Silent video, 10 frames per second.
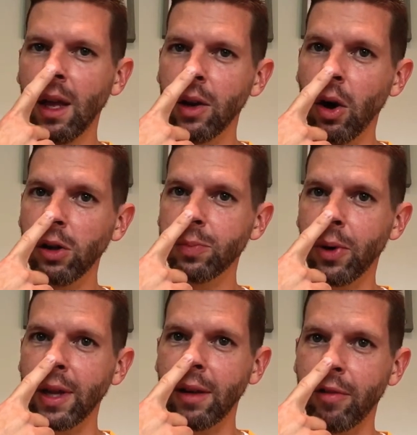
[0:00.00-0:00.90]
Nose
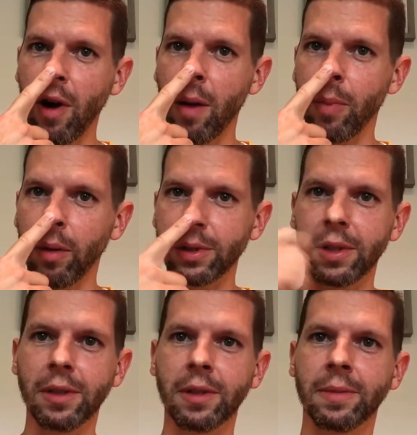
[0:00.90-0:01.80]
breathing for our
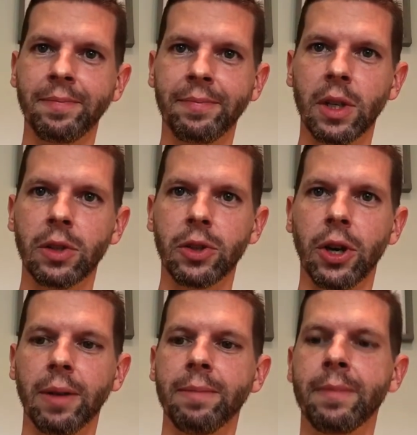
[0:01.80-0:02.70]
purposes is
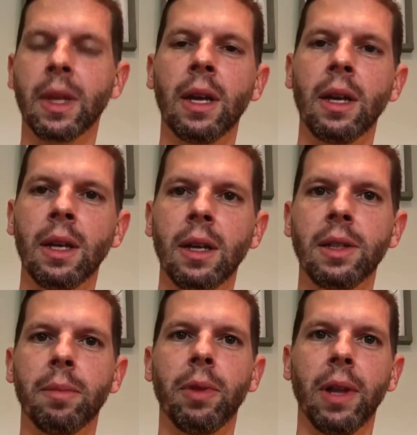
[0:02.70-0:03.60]
good.
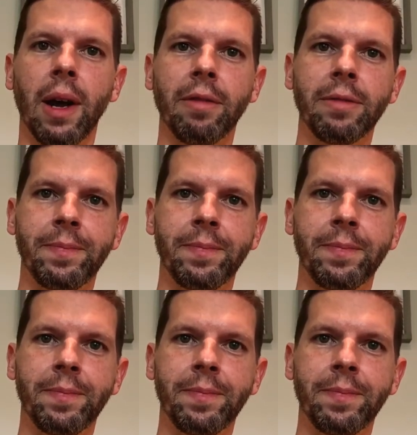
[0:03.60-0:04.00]
Simple enough.